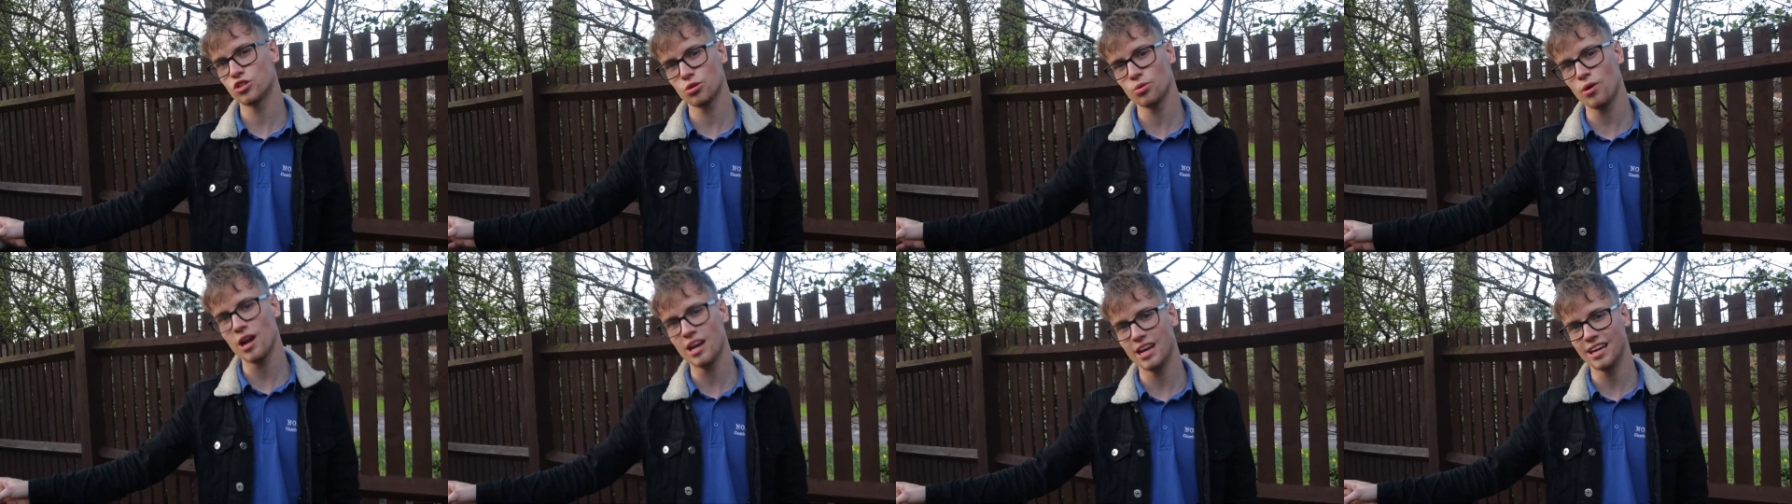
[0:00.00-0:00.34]
a
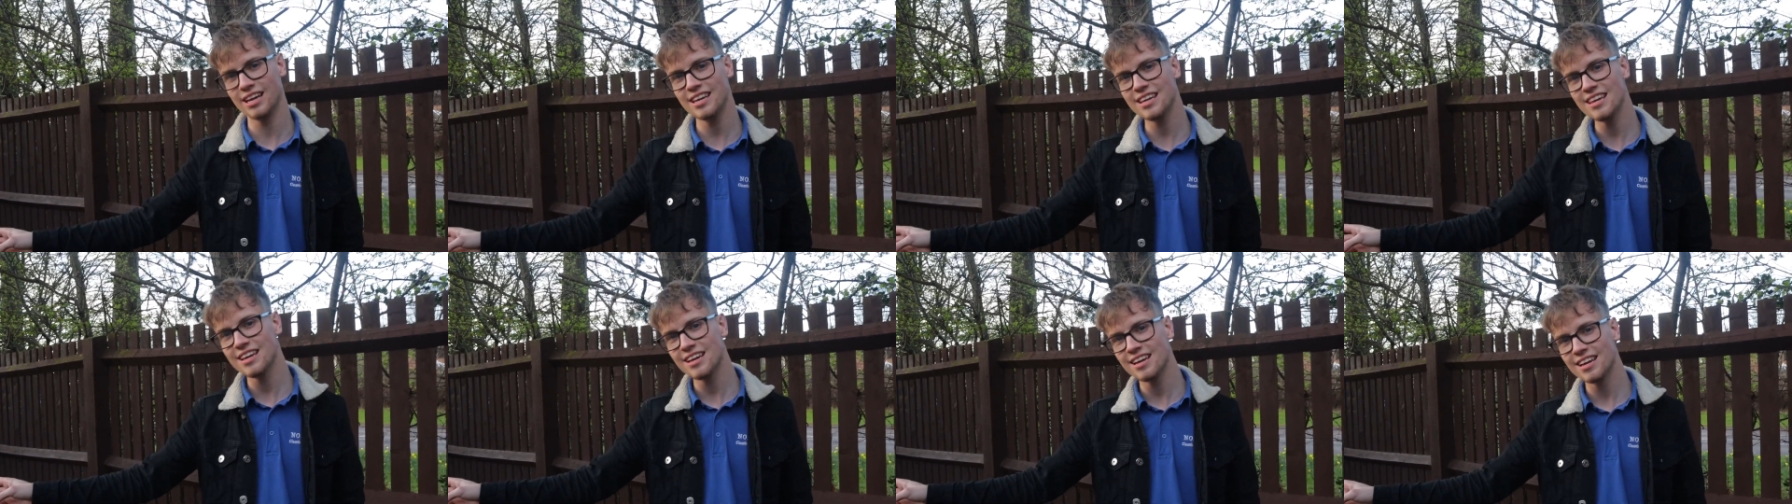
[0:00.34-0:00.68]
20
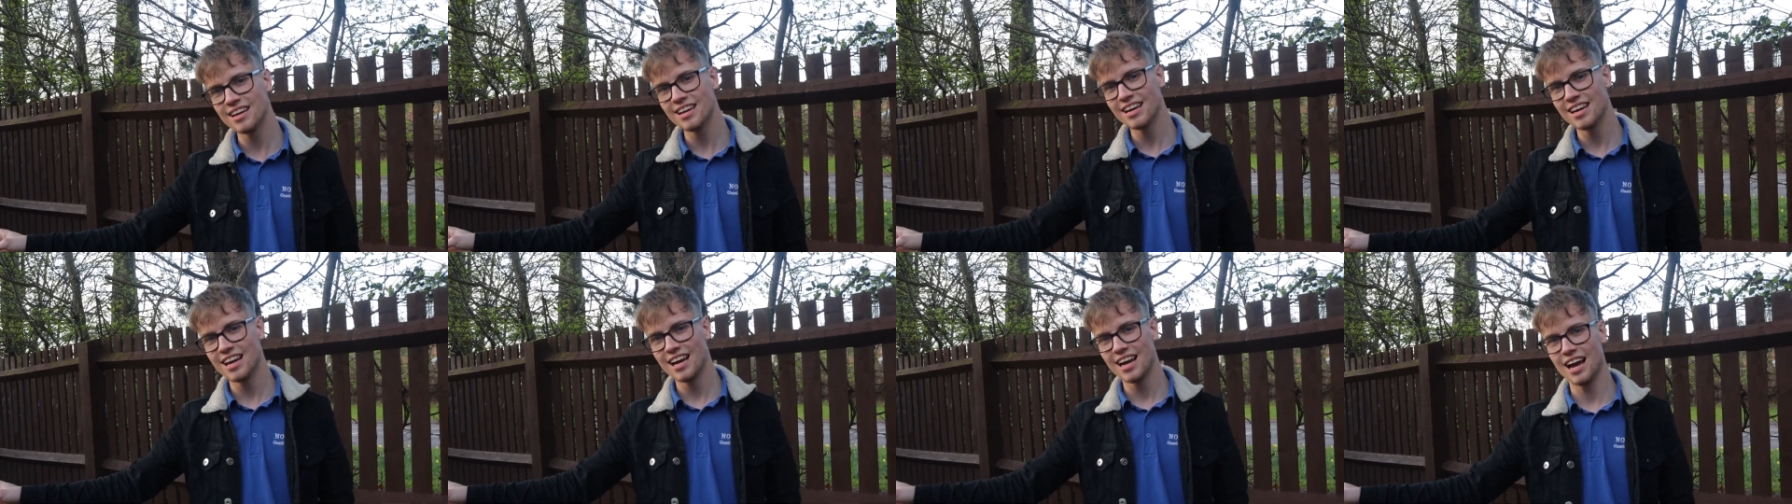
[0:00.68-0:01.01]

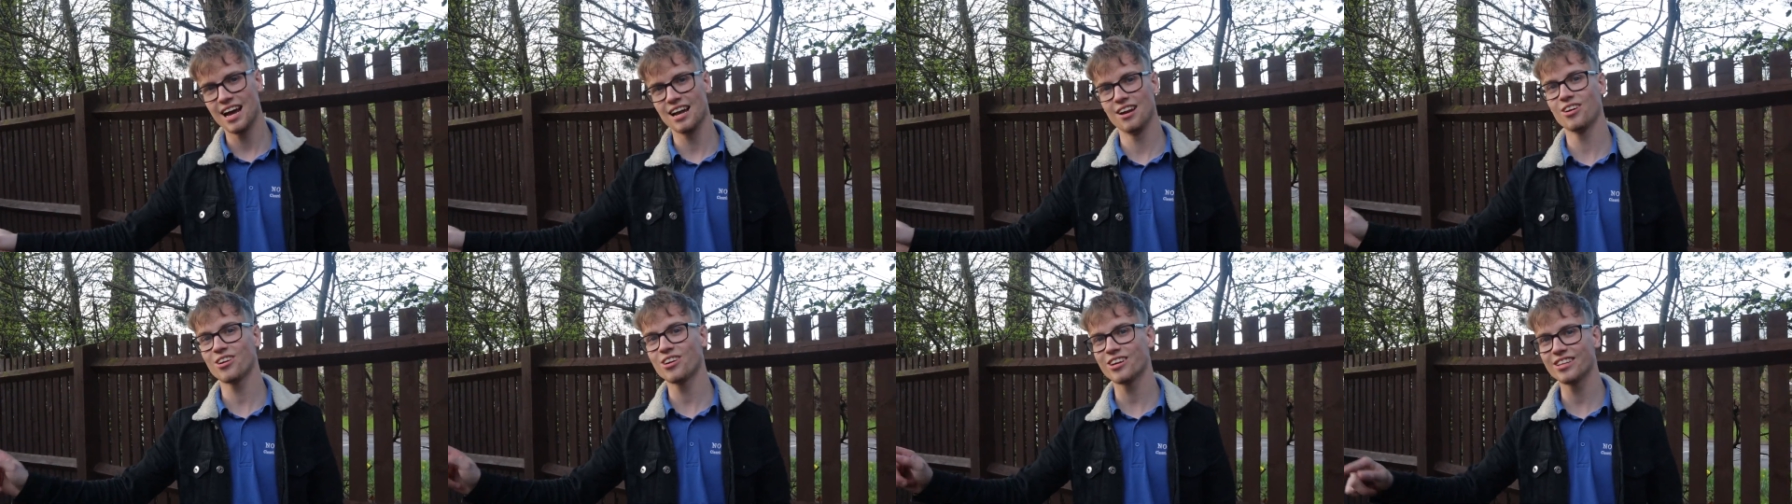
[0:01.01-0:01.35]

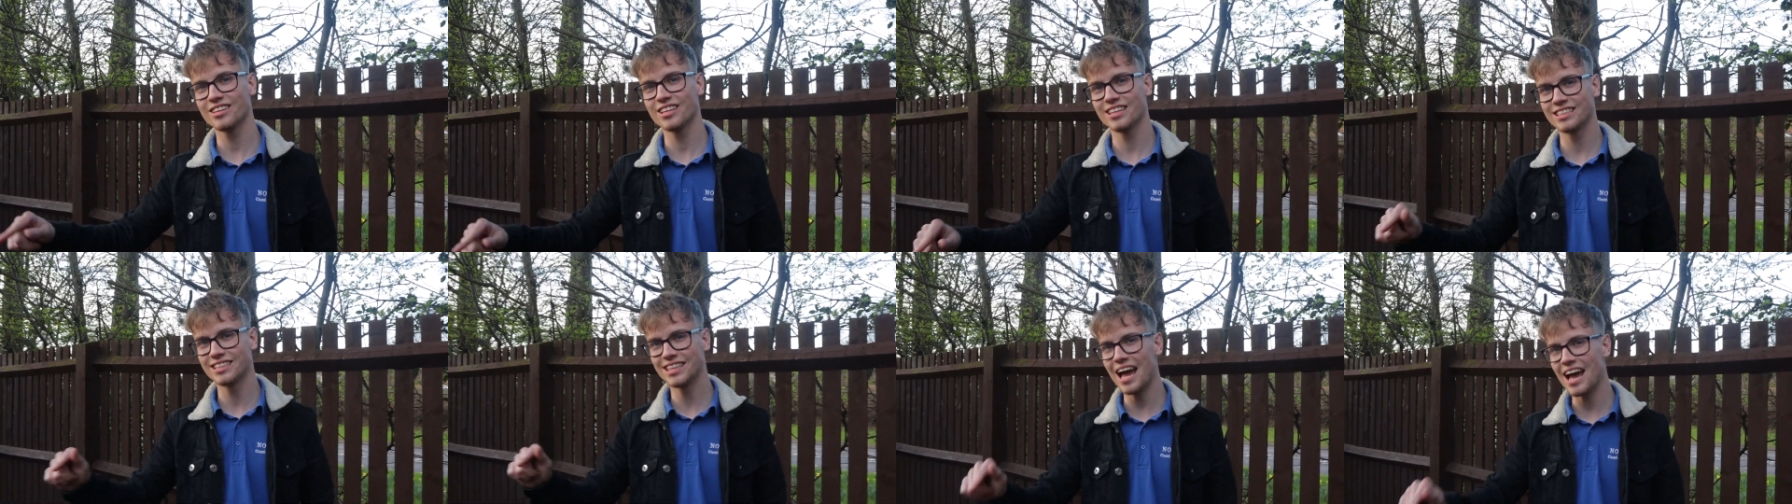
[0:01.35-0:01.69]
and look
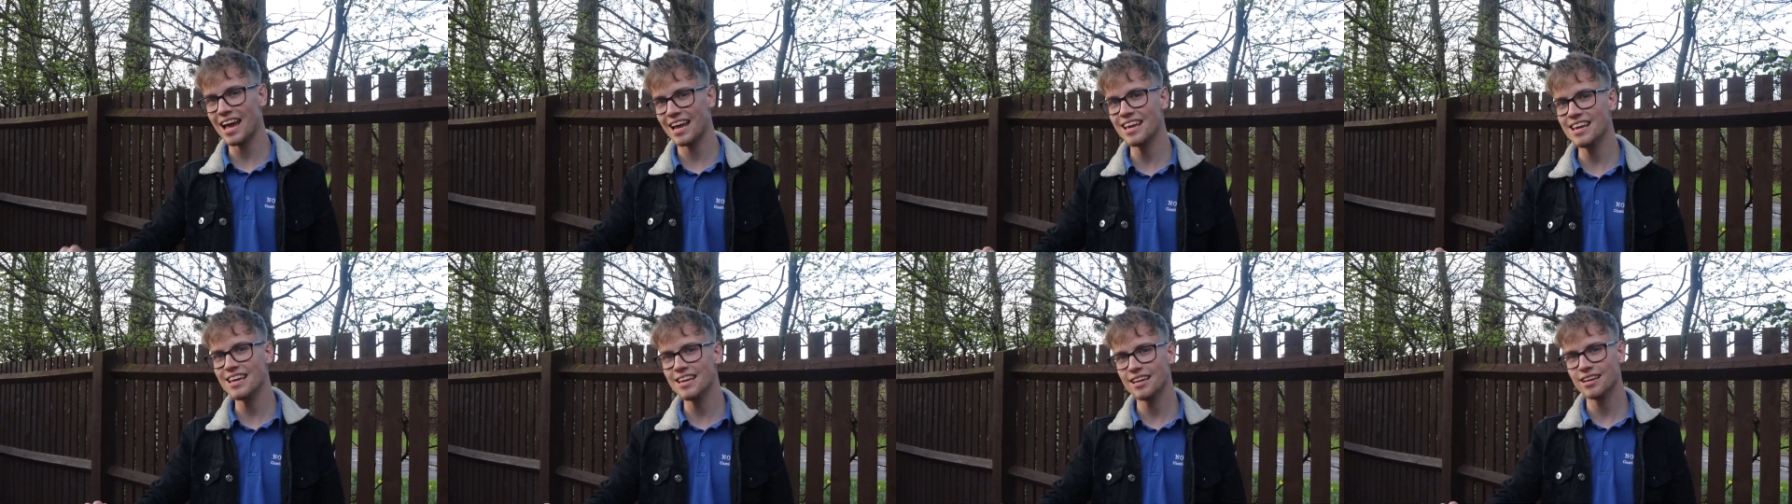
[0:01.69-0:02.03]
at the
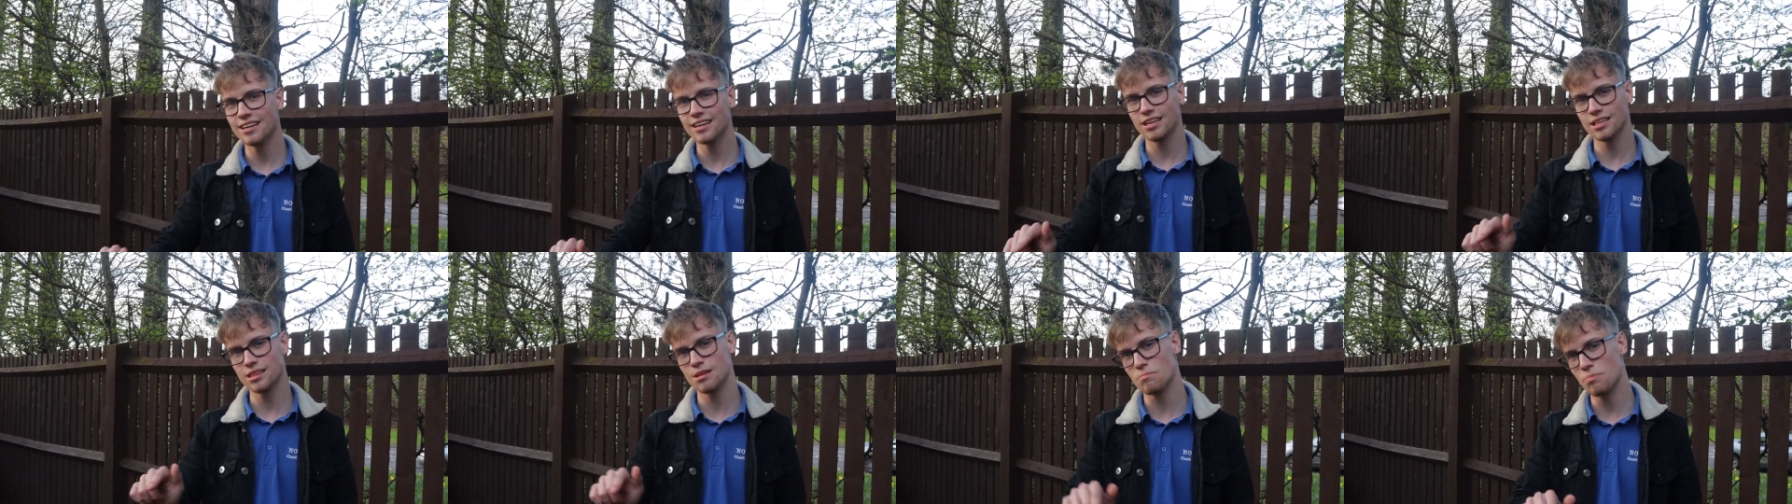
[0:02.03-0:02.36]
date
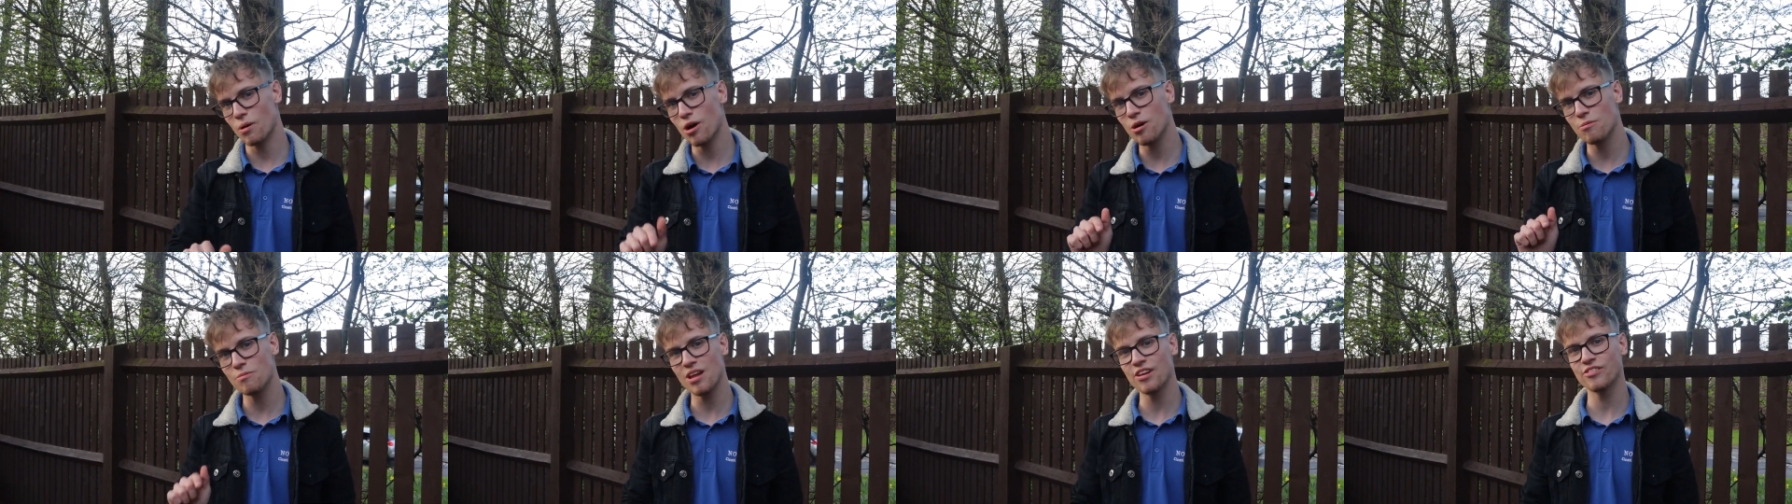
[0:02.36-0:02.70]
in the
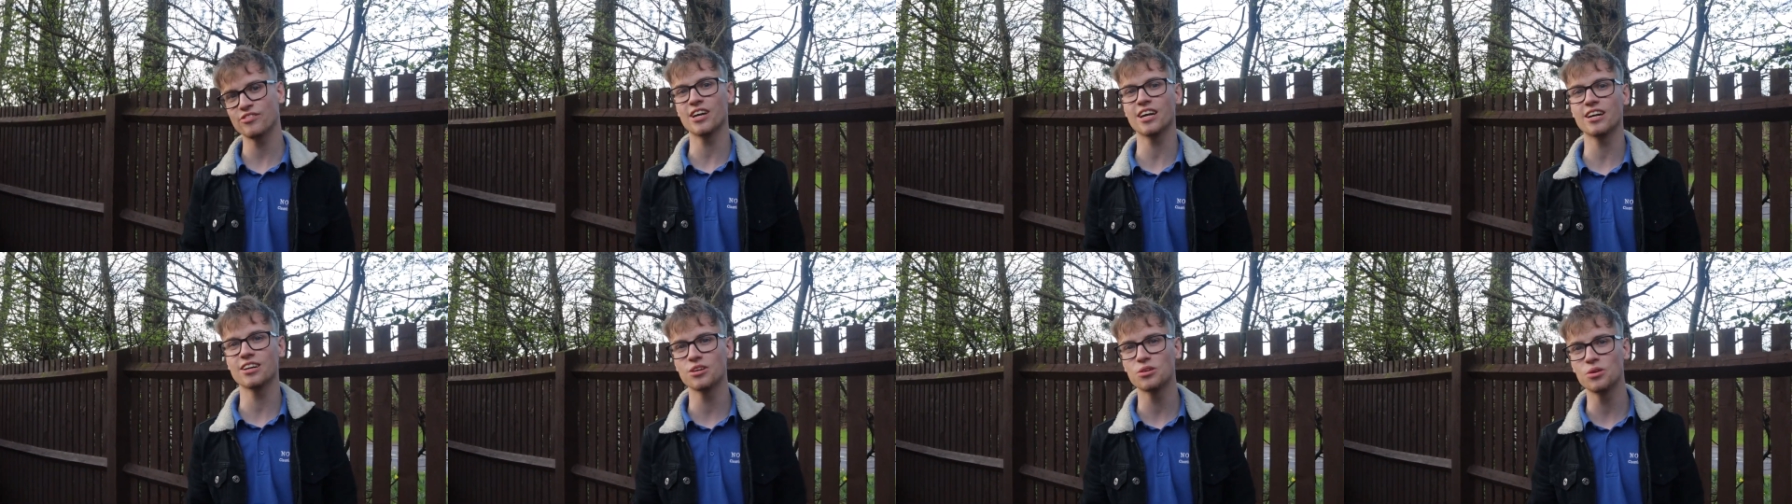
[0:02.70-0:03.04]
bottom
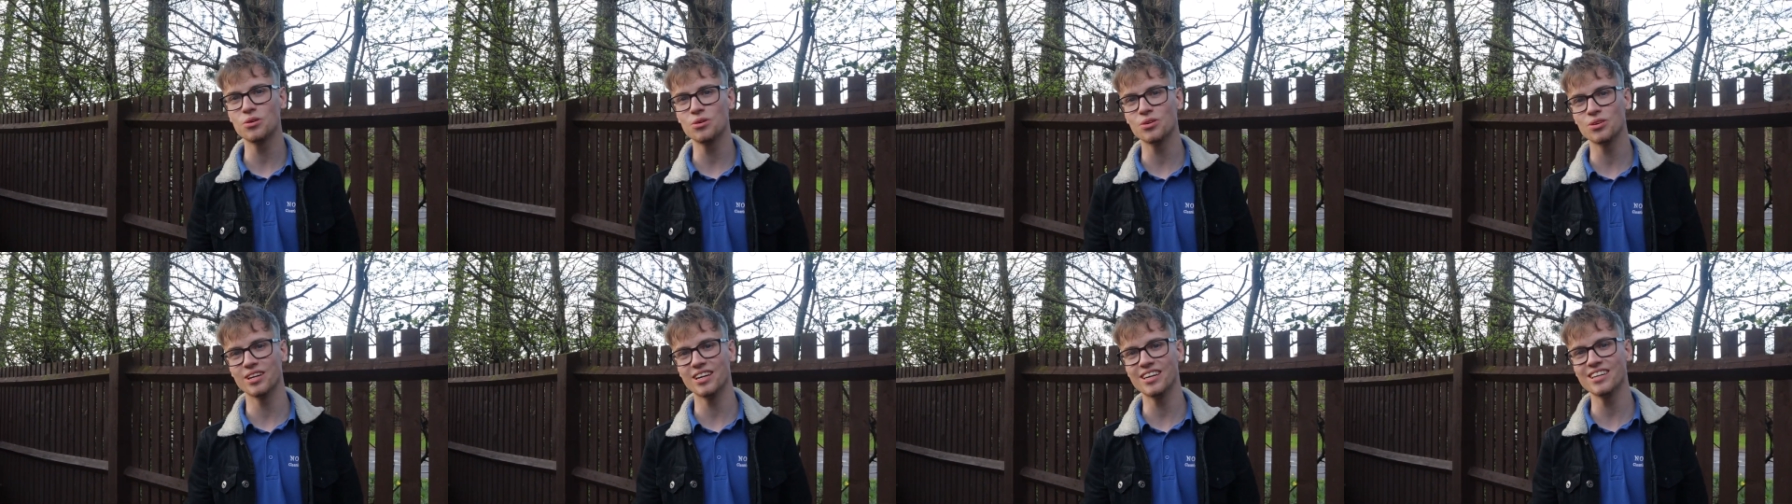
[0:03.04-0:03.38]
left hand
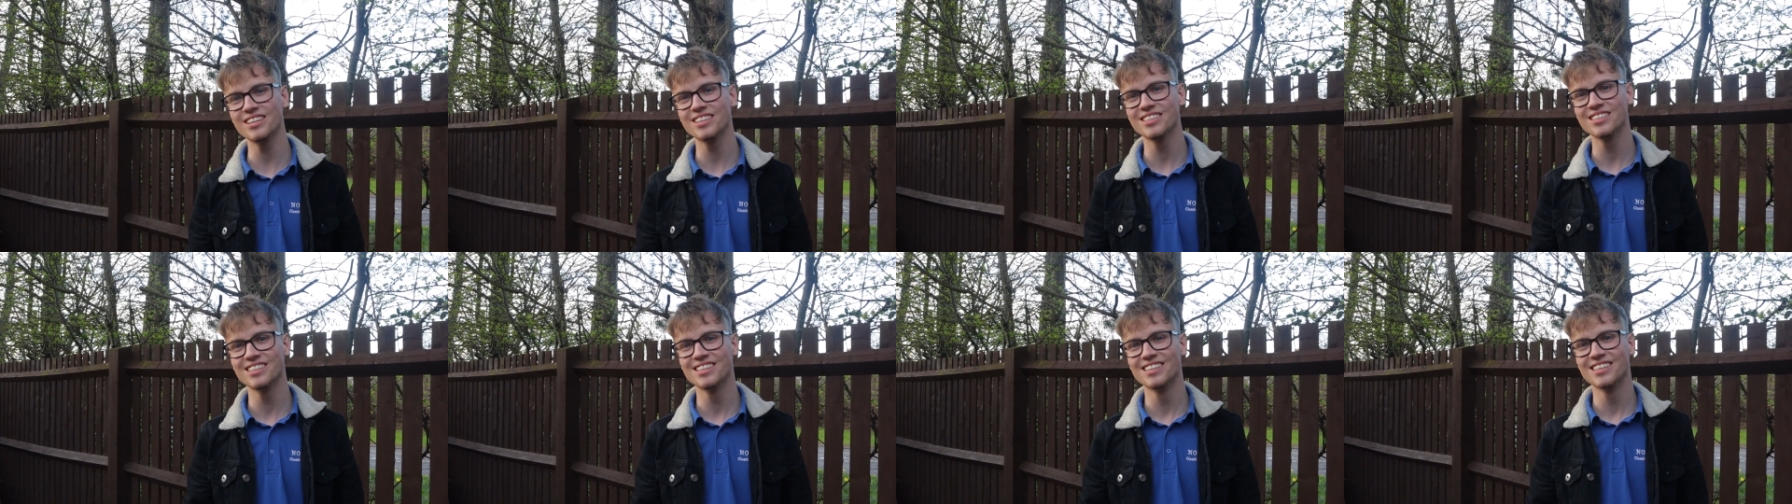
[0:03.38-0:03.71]
corner,